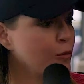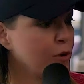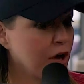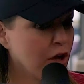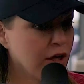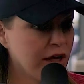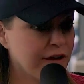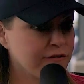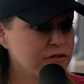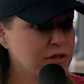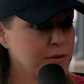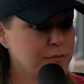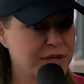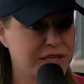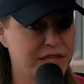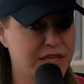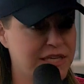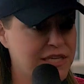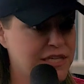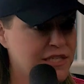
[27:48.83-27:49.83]
We all have the
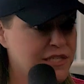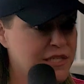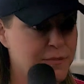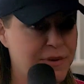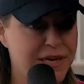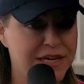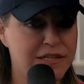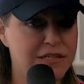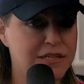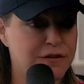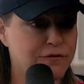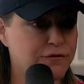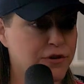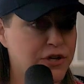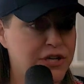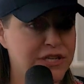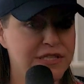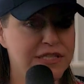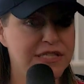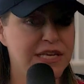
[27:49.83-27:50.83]
ability to make a
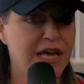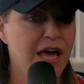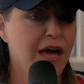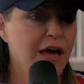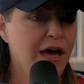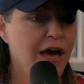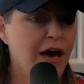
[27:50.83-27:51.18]
difference.